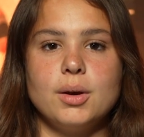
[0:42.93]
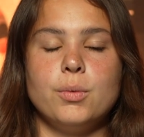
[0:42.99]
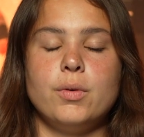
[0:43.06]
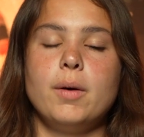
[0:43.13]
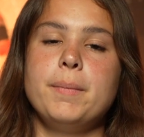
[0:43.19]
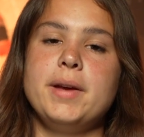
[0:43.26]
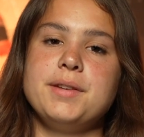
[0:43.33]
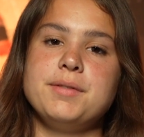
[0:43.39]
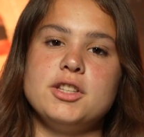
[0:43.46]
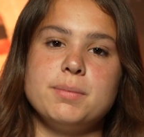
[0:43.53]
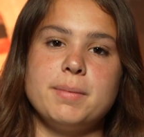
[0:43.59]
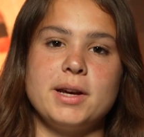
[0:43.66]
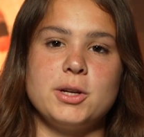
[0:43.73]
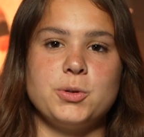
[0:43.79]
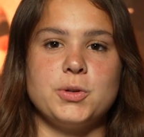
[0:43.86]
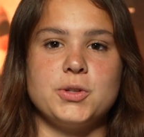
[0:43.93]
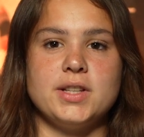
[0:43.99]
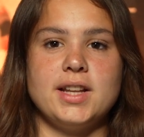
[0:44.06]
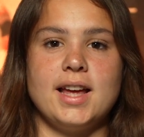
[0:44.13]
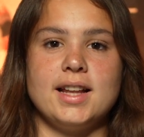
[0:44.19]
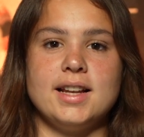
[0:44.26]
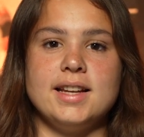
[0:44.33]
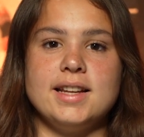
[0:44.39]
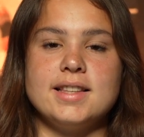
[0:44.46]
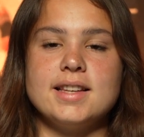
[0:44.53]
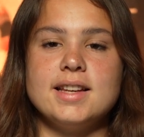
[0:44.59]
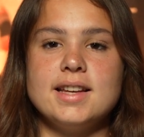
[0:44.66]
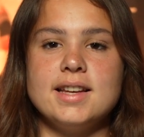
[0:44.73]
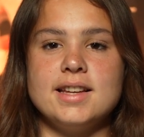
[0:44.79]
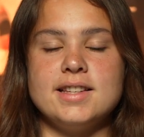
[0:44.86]
What makes me special as an athlete
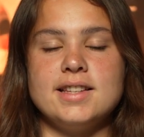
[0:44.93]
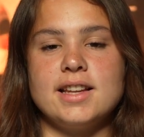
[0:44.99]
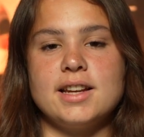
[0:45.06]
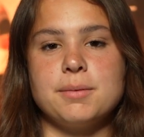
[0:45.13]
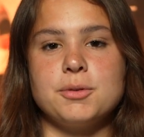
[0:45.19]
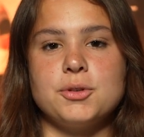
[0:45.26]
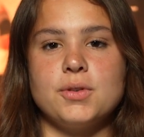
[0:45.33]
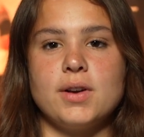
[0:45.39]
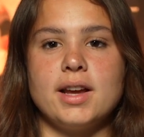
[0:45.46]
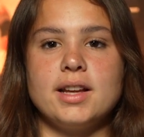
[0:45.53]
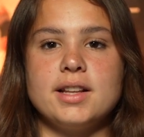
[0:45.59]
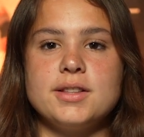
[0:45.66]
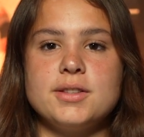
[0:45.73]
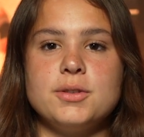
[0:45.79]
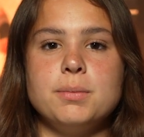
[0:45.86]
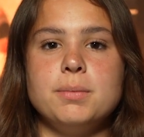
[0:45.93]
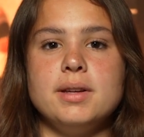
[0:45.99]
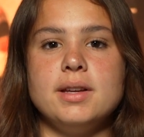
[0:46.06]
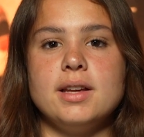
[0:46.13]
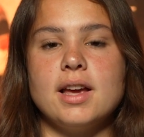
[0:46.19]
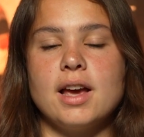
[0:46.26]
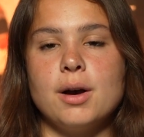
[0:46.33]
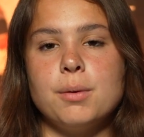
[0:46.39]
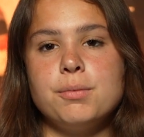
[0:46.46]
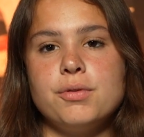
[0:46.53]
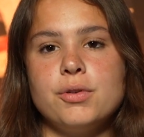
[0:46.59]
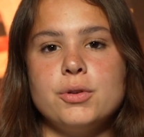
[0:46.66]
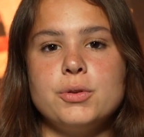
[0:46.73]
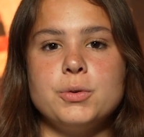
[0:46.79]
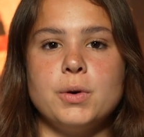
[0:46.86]
is that I'm trying to be
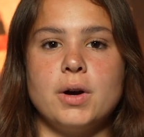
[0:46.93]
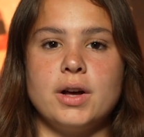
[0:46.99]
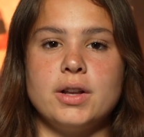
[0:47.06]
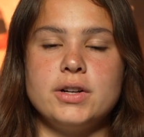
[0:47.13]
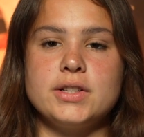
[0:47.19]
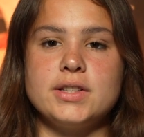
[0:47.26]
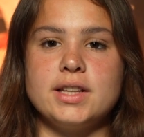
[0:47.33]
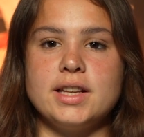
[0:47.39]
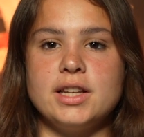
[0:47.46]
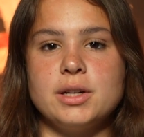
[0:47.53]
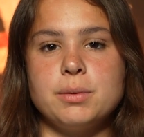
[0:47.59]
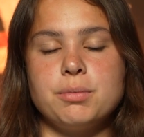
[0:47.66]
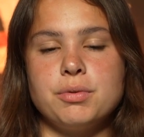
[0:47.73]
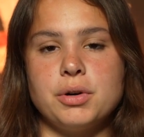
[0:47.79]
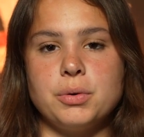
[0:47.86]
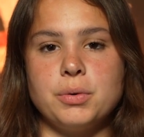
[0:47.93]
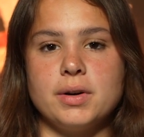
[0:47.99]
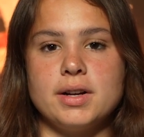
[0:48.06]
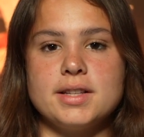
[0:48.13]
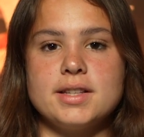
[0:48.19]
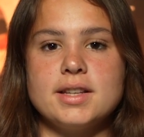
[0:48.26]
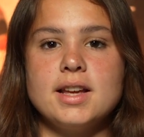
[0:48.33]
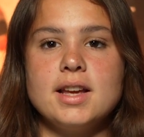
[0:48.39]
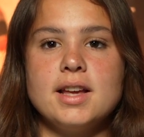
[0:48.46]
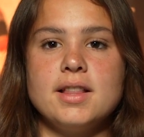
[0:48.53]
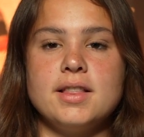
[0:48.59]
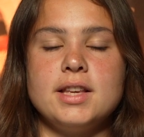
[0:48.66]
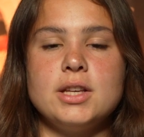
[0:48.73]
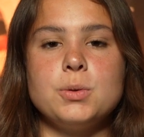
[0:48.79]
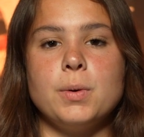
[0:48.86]
helpful to others in their progress.
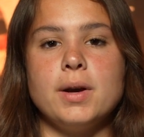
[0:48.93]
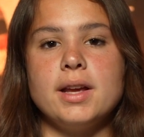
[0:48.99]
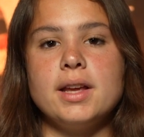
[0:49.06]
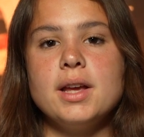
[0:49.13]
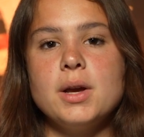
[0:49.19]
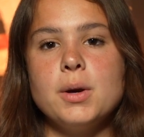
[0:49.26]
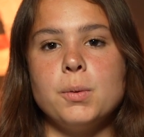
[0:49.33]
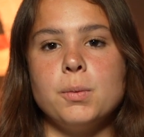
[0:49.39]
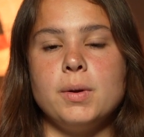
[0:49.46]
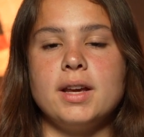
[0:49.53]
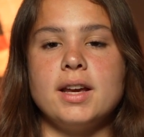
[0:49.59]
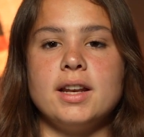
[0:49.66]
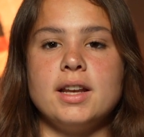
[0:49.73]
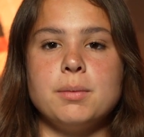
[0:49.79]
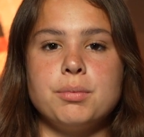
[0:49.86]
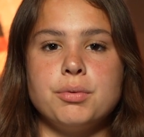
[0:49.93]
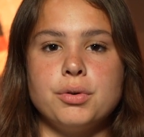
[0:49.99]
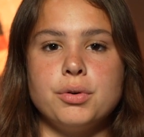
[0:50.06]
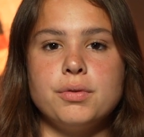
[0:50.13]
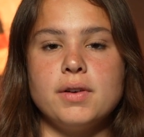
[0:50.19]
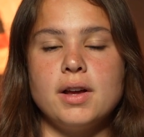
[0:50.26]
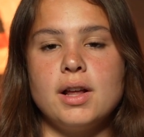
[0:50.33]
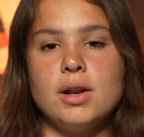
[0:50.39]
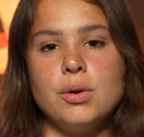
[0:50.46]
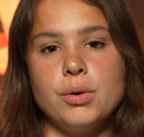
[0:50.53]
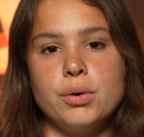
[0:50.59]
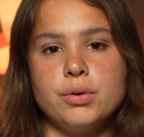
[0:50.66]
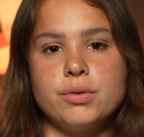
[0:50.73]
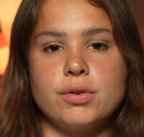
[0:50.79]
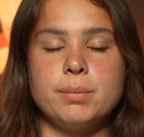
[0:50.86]
This way, we can improve and
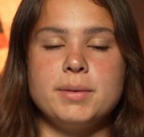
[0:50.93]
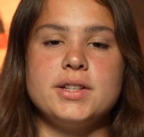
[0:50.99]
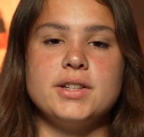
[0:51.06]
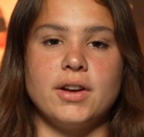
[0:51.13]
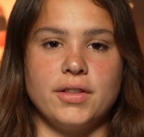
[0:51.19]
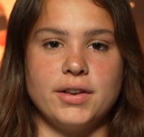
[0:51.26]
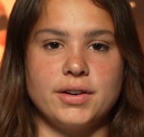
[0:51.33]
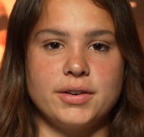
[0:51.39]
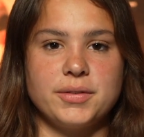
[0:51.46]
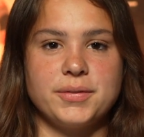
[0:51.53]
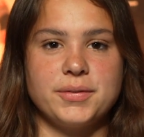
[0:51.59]
learn from each other.